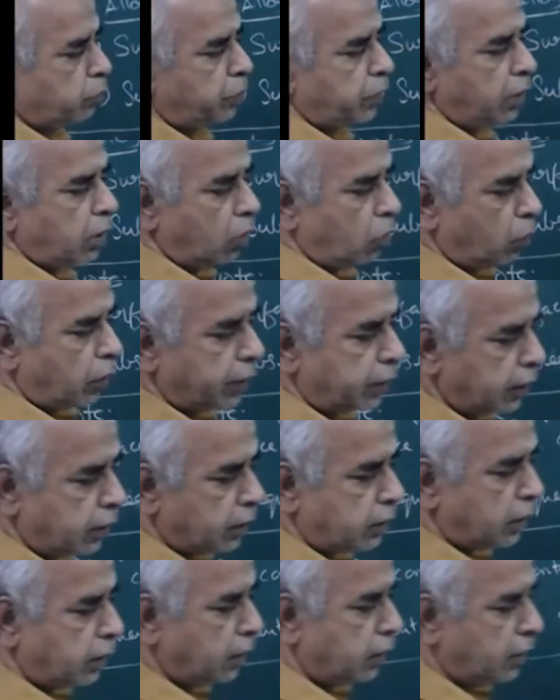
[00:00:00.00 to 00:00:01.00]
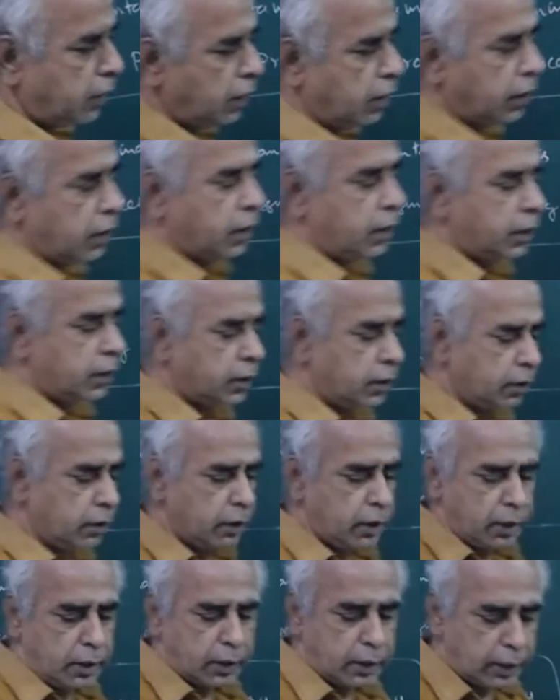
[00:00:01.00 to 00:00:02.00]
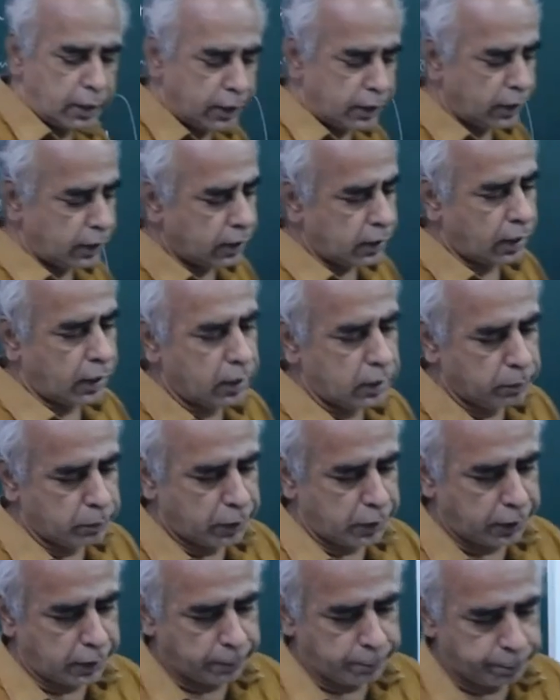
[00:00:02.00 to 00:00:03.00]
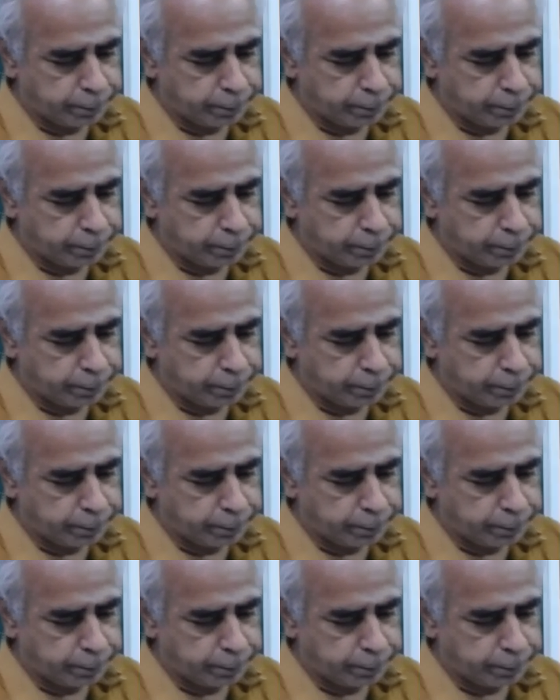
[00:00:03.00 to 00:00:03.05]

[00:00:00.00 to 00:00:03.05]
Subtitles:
be avoided in cleaning aluminium.